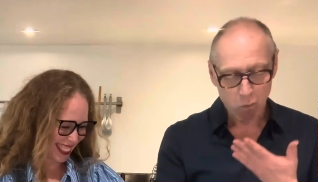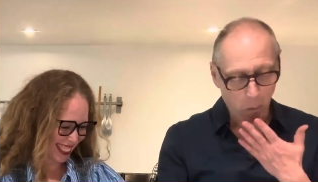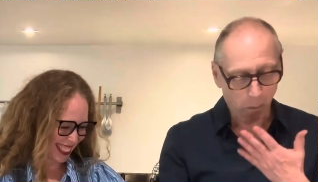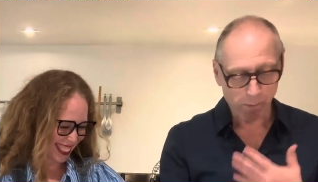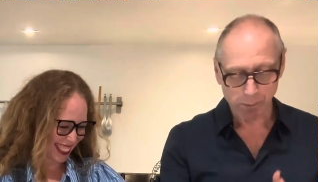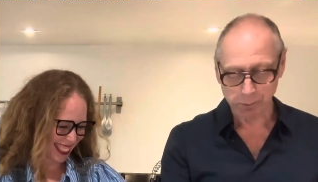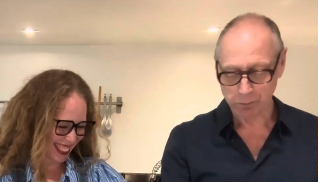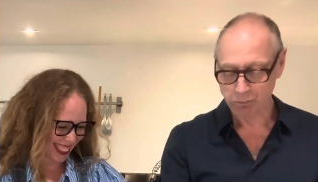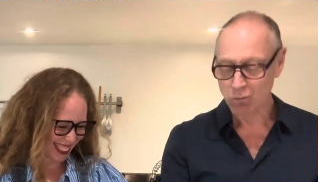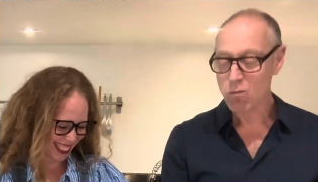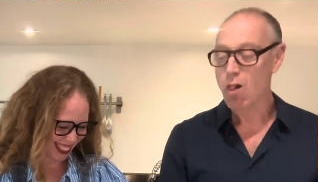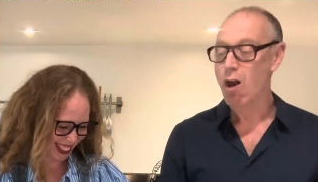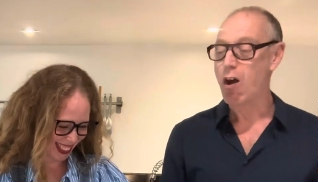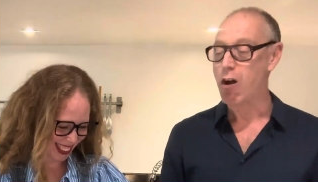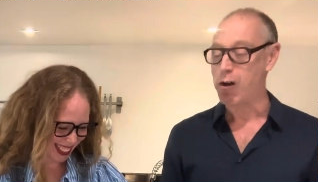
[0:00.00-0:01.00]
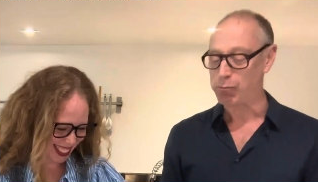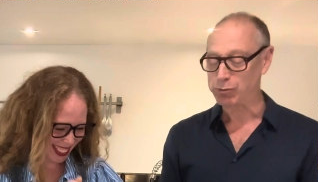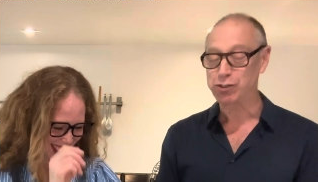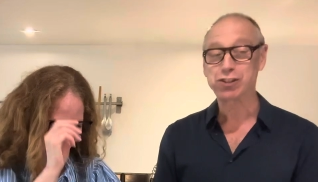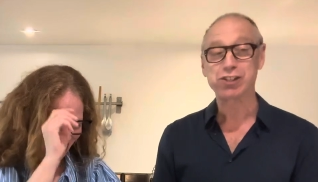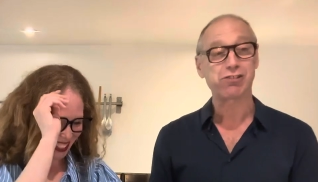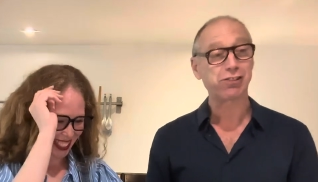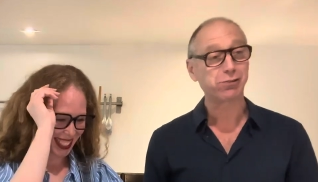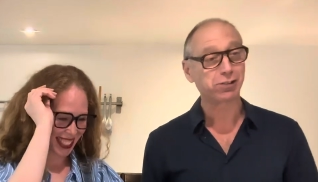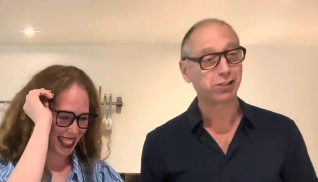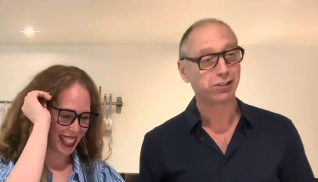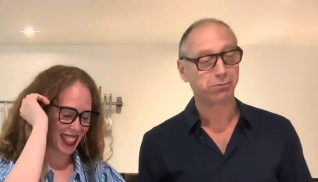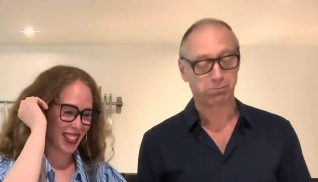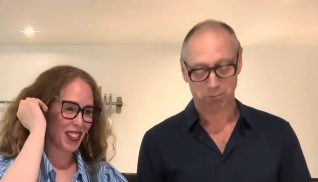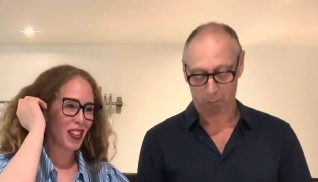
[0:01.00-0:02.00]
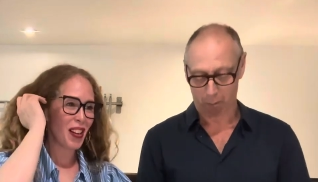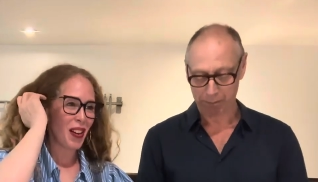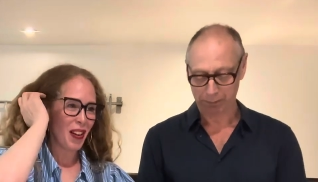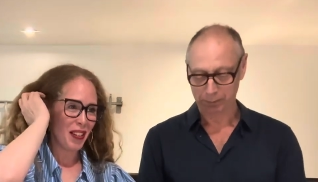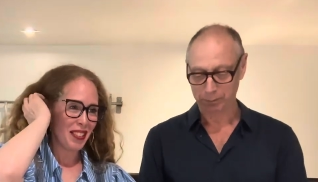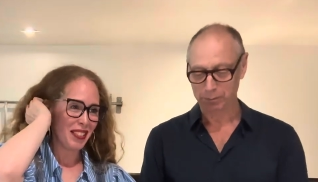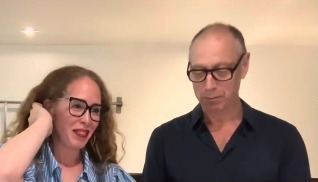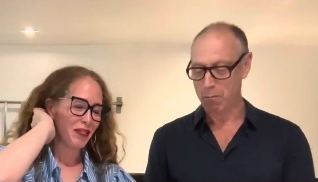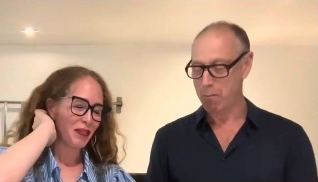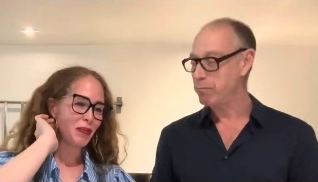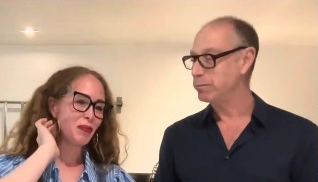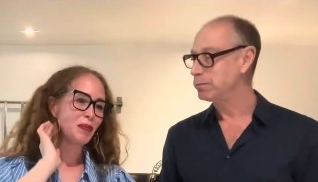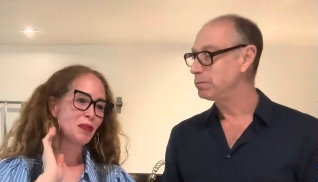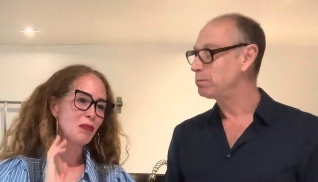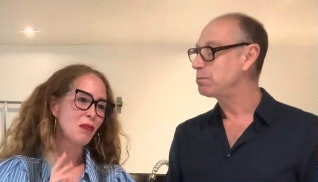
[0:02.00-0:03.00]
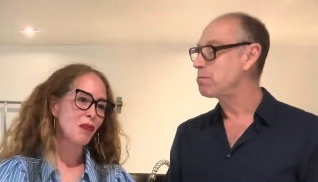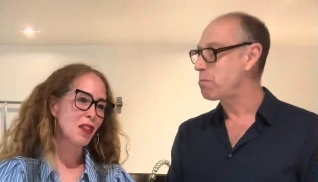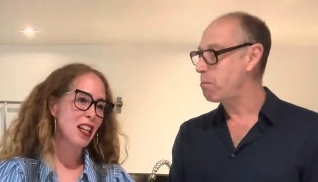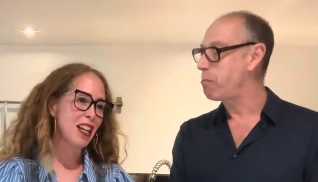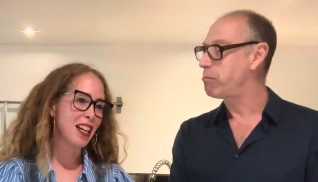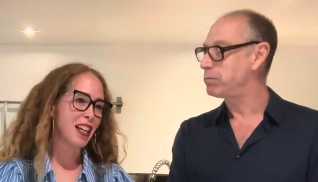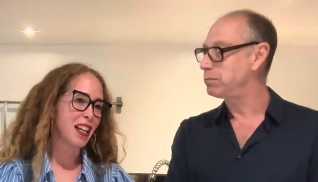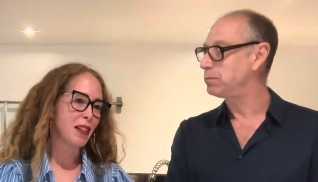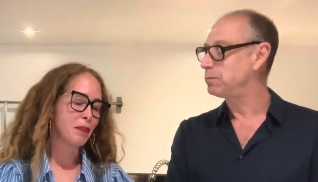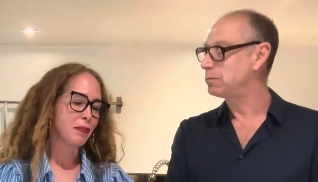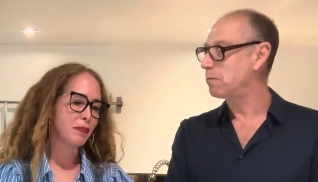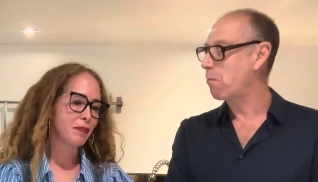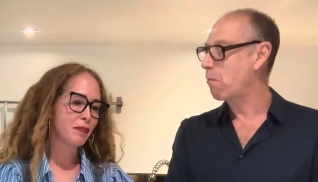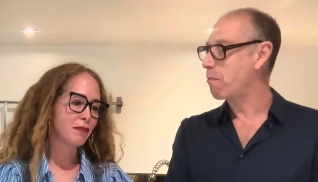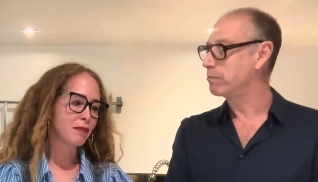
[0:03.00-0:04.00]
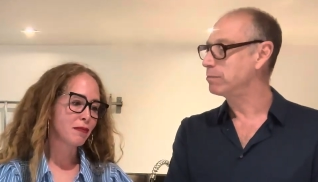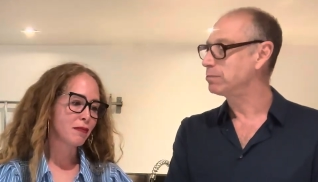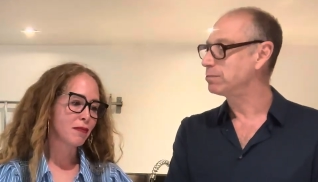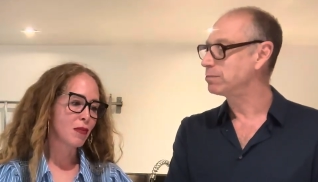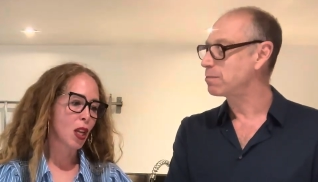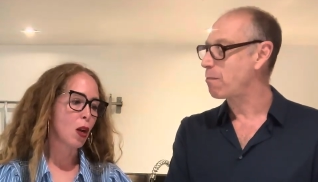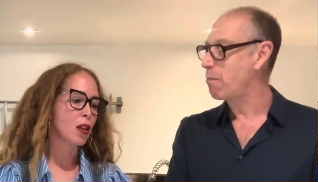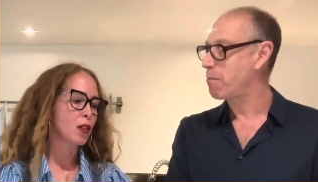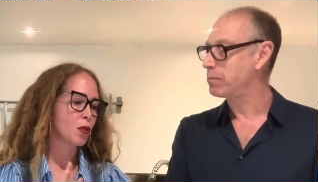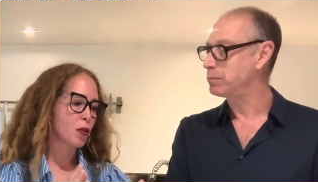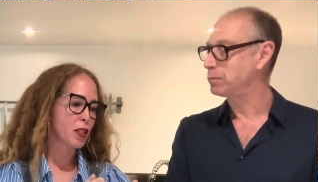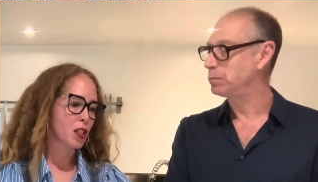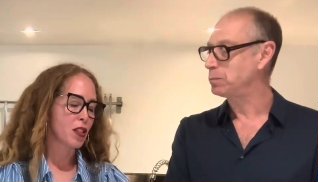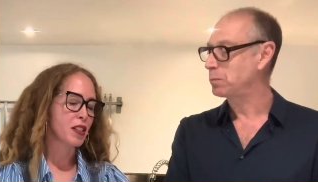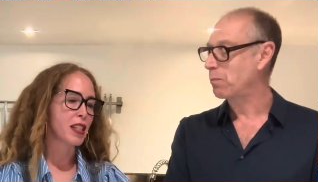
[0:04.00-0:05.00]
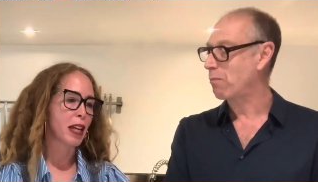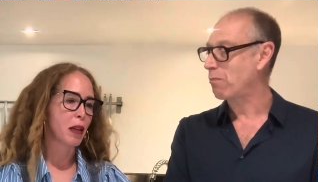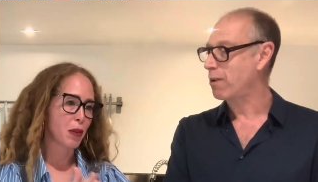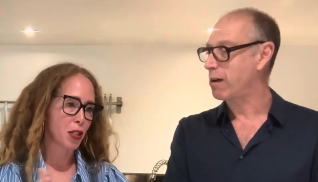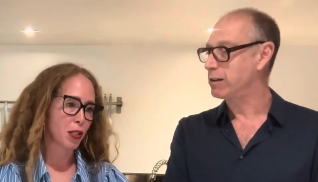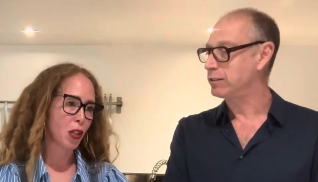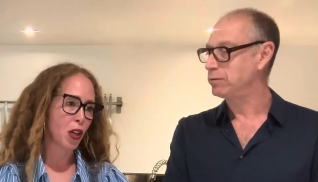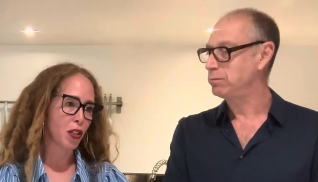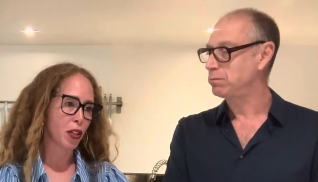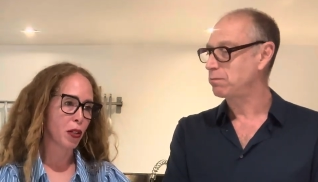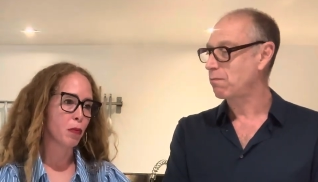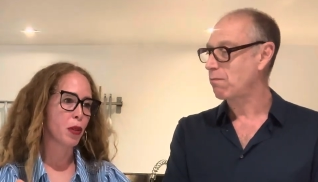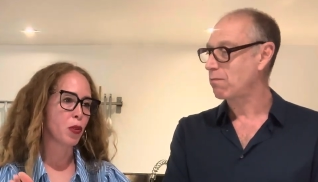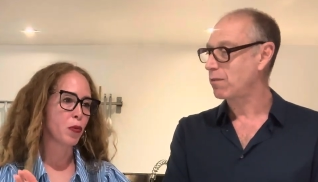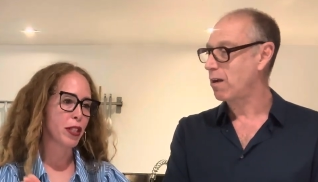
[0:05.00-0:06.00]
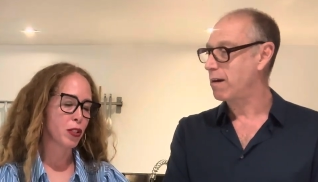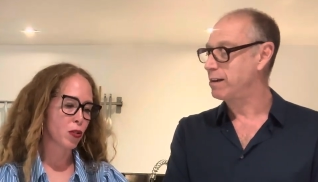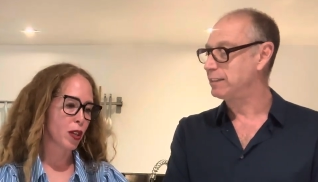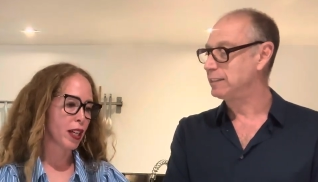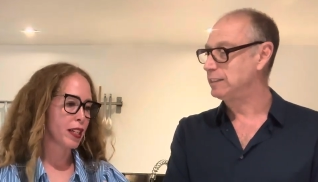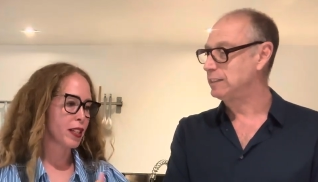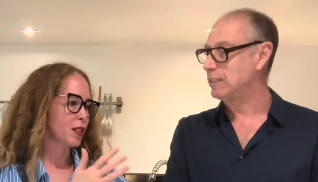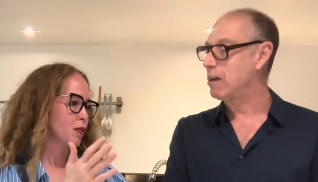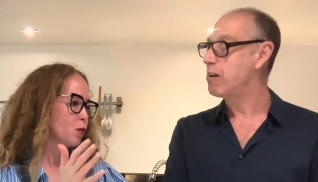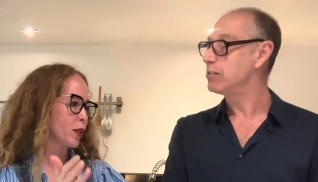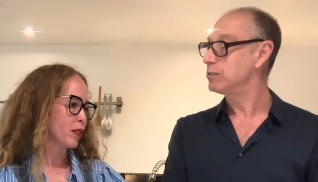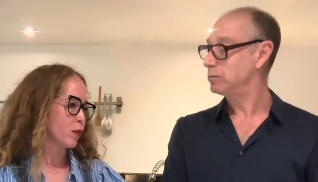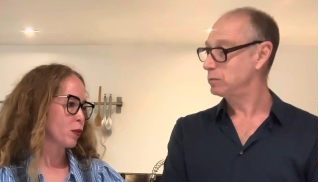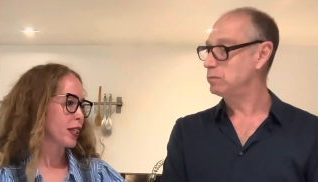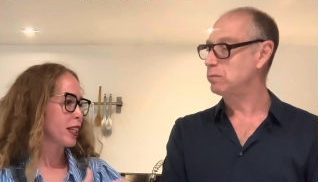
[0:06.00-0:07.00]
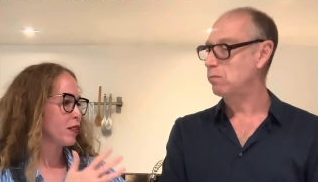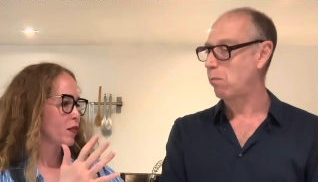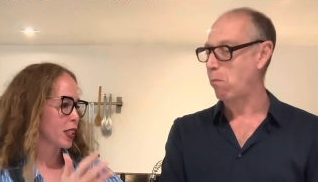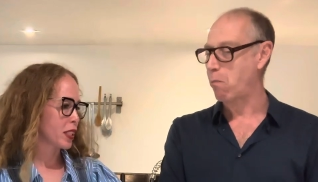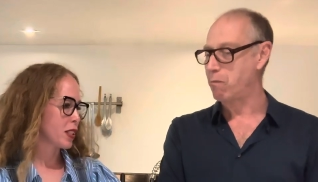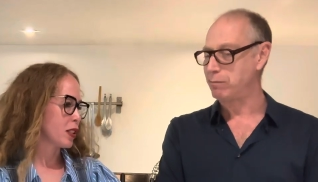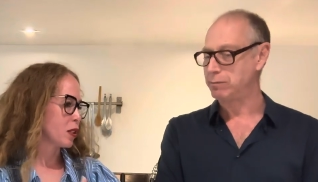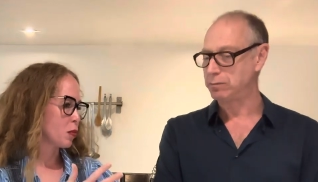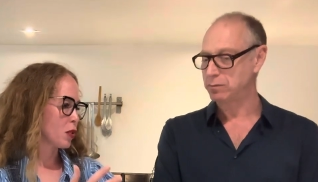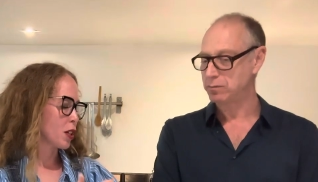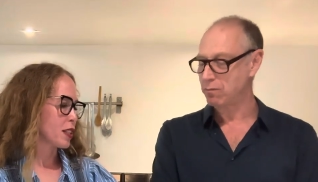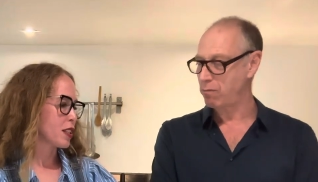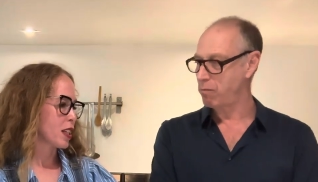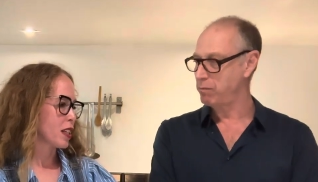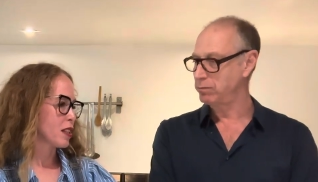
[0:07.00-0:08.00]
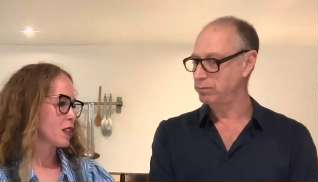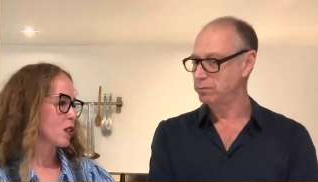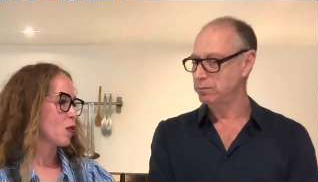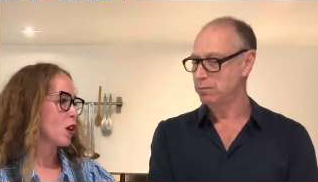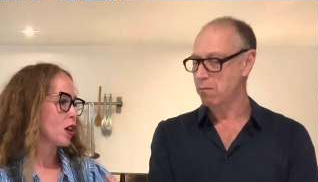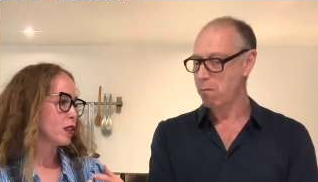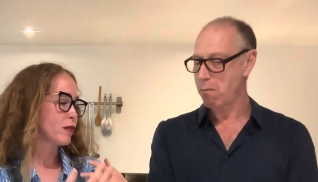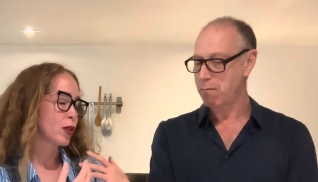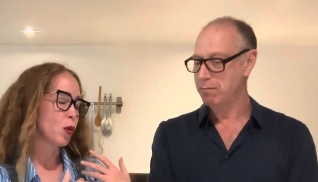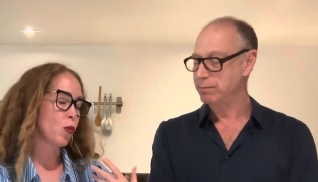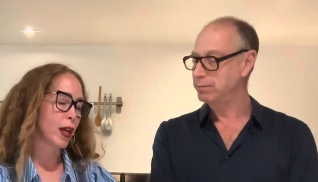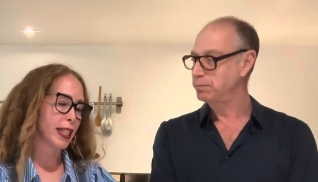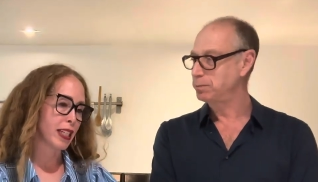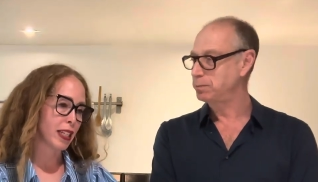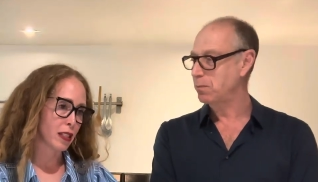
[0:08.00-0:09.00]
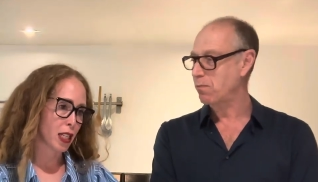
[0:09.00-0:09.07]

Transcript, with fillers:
Speaker 1: Mm. I'm sharing with you.
Speaker 2: Um, croissants take much longer, but we tried, we hmm. reinvented the process so all of the waiting